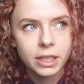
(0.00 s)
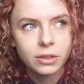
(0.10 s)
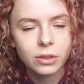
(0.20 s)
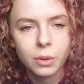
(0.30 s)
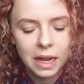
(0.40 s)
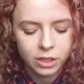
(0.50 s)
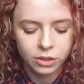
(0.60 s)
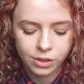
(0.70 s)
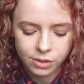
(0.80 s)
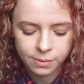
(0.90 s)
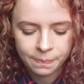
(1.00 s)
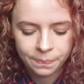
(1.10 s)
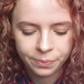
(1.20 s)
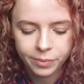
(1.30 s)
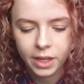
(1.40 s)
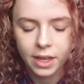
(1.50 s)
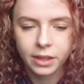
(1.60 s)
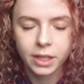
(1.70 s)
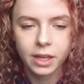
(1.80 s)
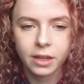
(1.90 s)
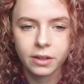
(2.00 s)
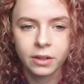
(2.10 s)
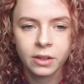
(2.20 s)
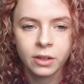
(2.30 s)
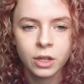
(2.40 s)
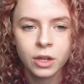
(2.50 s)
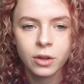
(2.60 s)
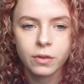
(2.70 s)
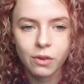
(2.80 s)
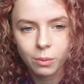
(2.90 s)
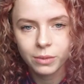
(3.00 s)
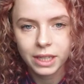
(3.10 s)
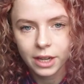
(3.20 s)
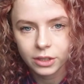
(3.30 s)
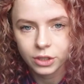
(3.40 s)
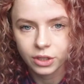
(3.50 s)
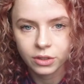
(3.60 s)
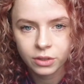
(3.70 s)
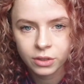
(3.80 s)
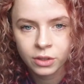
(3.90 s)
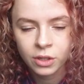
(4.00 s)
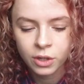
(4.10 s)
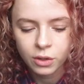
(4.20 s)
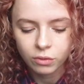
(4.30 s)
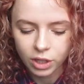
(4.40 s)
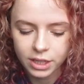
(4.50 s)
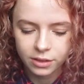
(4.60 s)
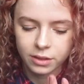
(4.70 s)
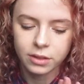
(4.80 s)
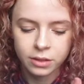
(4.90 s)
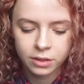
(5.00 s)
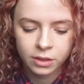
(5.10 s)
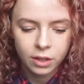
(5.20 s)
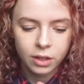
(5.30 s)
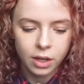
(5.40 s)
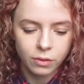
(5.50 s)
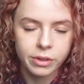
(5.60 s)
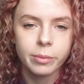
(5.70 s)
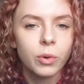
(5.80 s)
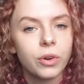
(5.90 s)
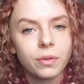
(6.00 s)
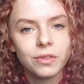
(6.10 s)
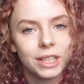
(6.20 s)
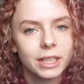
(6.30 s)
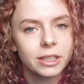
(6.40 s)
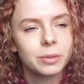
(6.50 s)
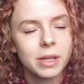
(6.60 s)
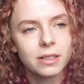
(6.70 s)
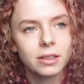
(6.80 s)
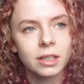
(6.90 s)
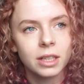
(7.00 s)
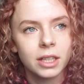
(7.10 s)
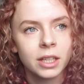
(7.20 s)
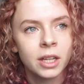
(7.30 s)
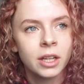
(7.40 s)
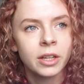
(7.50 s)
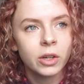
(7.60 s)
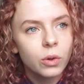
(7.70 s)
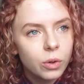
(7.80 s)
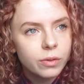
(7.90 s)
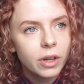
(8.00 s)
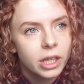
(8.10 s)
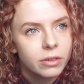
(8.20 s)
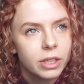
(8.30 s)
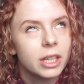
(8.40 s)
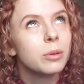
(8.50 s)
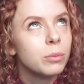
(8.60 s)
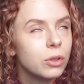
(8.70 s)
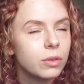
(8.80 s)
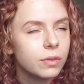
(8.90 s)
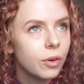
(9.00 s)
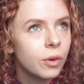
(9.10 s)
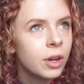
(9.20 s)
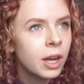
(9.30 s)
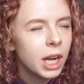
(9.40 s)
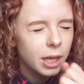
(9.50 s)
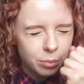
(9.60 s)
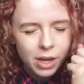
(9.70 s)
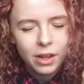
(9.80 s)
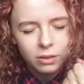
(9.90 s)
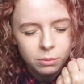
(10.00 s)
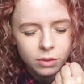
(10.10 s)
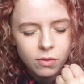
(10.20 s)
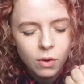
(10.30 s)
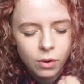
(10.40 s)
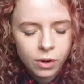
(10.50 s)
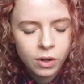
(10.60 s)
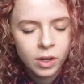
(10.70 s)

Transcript: into ashes and then from the ashes rises a reborn phoenix basically all fiery and beautiful and better than before